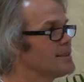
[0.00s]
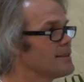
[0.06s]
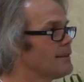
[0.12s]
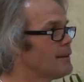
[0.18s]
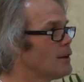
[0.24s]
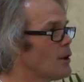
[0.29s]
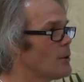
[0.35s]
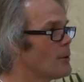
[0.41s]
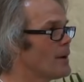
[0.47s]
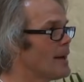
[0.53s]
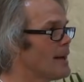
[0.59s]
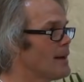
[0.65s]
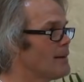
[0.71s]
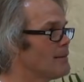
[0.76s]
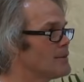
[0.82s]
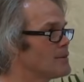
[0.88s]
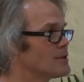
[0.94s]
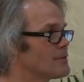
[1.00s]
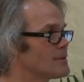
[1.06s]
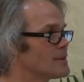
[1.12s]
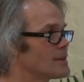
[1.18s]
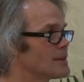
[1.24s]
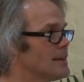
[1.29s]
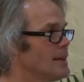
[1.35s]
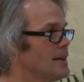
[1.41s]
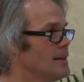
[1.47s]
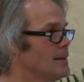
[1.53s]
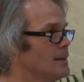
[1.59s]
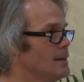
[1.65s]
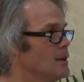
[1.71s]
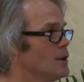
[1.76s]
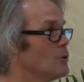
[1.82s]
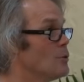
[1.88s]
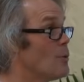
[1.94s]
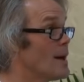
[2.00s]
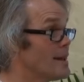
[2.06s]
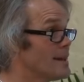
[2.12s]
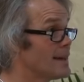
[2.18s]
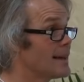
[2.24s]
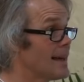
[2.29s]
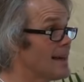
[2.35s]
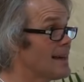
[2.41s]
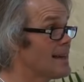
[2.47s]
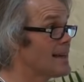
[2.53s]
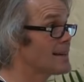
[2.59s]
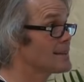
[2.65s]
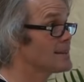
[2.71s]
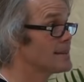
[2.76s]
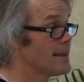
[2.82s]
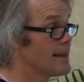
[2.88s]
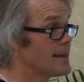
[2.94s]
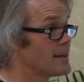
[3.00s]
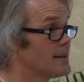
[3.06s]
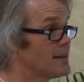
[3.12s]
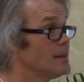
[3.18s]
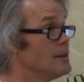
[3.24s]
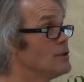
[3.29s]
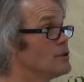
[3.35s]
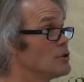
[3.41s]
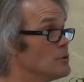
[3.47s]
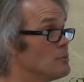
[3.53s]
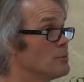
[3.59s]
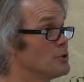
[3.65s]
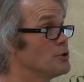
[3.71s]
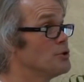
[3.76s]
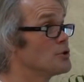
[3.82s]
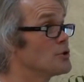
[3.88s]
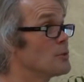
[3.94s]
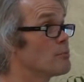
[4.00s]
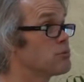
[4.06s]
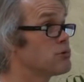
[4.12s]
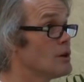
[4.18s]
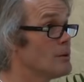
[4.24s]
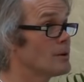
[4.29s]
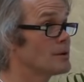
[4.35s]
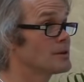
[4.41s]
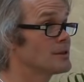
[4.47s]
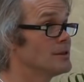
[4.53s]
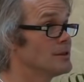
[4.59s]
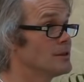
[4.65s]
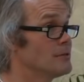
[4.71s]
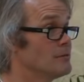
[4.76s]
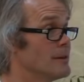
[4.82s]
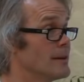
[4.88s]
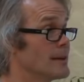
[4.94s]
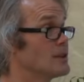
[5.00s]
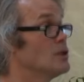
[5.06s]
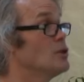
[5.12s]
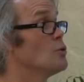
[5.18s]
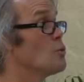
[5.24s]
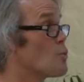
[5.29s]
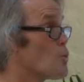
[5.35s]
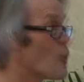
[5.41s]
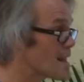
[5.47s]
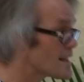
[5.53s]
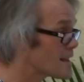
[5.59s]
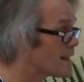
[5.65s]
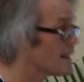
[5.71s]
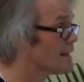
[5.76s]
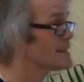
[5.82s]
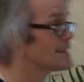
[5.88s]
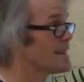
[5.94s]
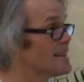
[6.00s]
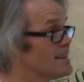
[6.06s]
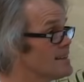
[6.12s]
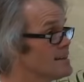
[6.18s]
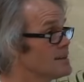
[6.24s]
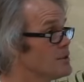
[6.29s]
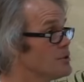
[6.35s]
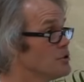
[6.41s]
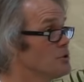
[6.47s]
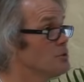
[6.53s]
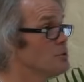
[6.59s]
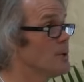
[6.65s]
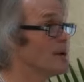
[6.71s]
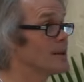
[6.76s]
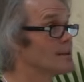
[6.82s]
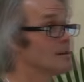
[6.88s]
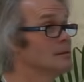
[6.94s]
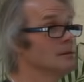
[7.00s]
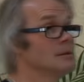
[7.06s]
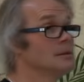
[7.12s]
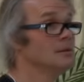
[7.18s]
into the lower areas of the skin where they can act together to produce a pro-oxidant effect. Whether that has anything to do with